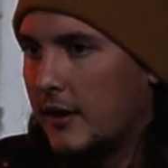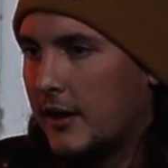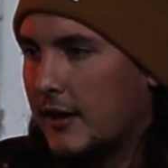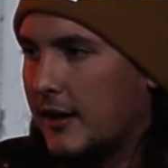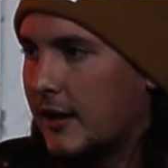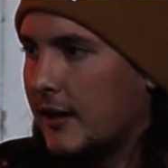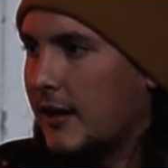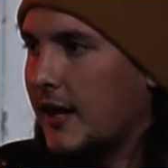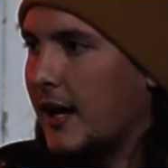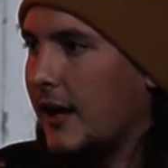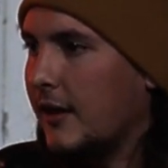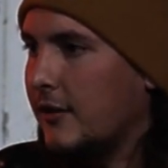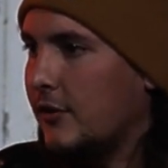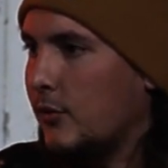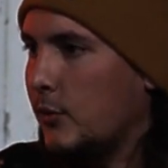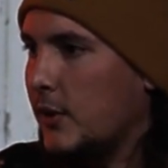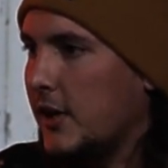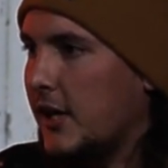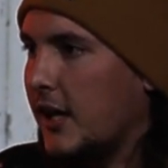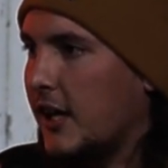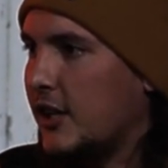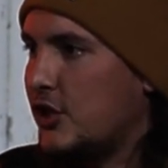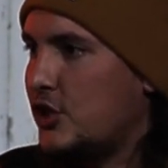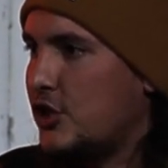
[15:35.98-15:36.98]
And then last
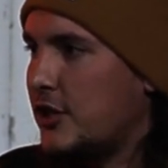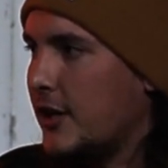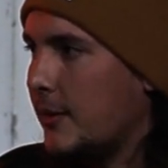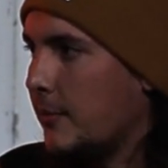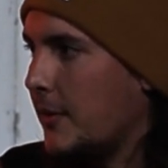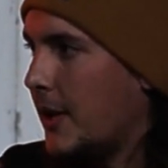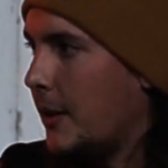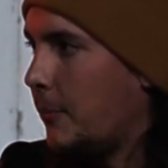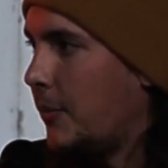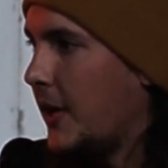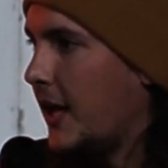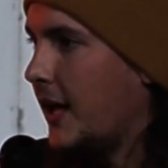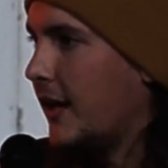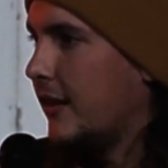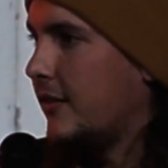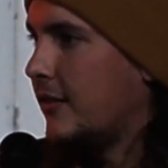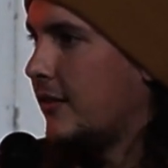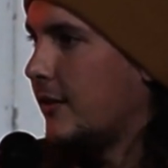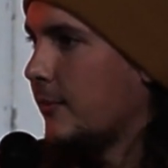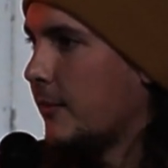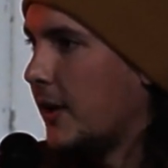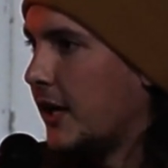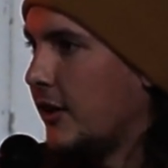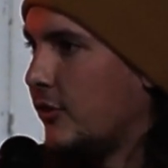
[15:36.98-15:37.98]
week, I shit my
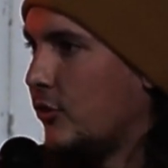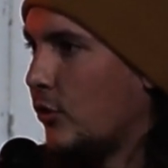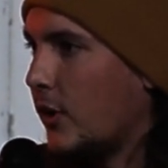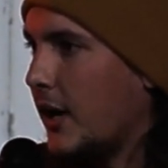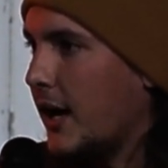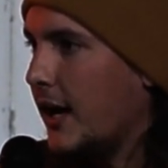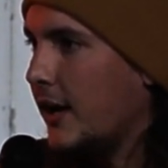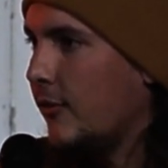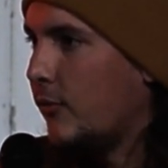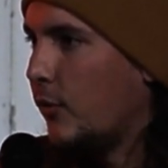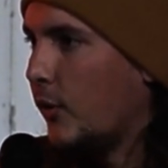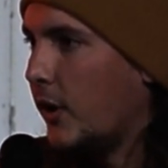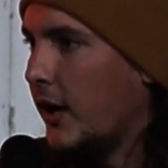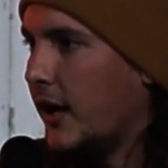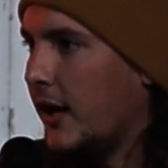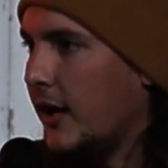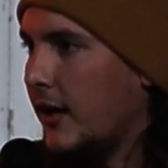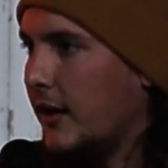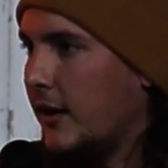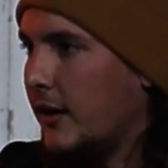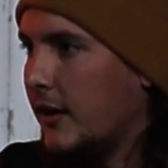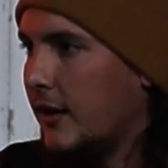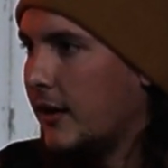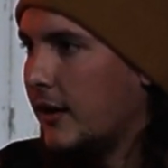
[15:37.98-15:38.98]
pants in my
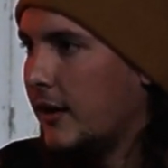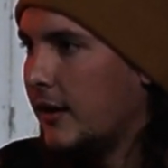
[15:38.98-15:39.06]
driveway.